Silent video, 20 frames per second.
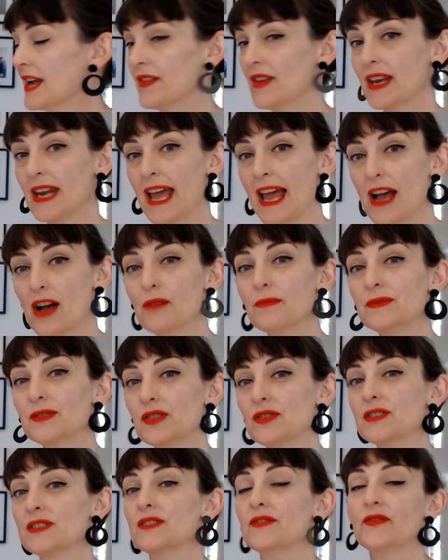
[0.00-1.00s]
that helps you
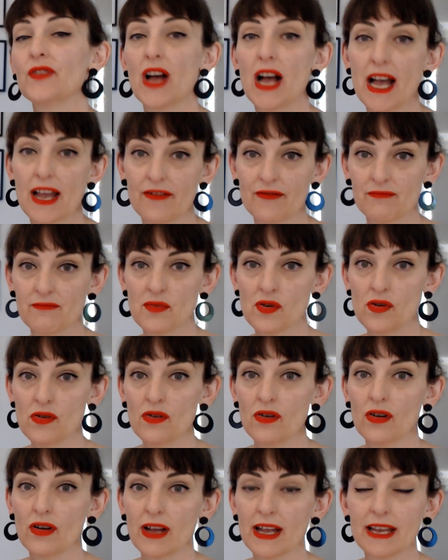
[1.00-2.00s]
survive
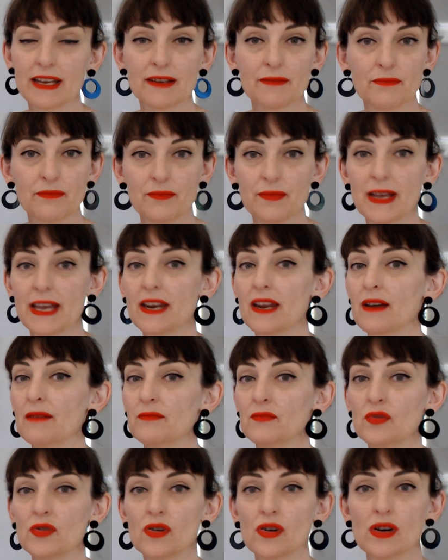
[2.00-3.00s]
more in a better,
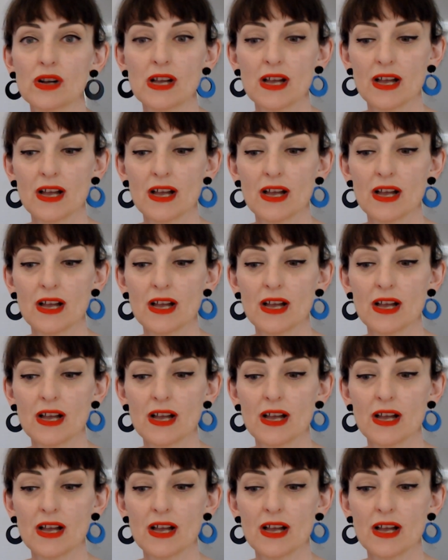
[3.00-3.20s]
more,